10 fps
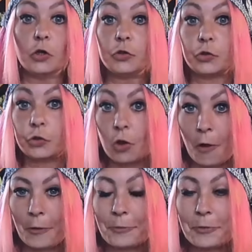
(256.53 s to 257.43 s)

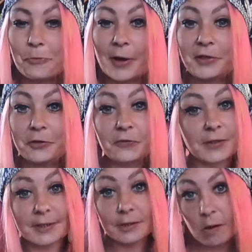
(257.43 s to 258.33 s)
So, when you've
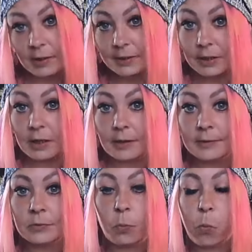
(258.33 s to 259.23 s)

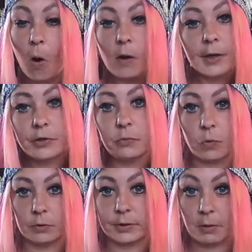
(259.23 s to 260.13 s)
decided why you
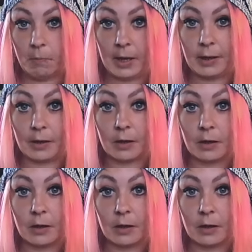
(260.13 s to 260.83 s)
want to make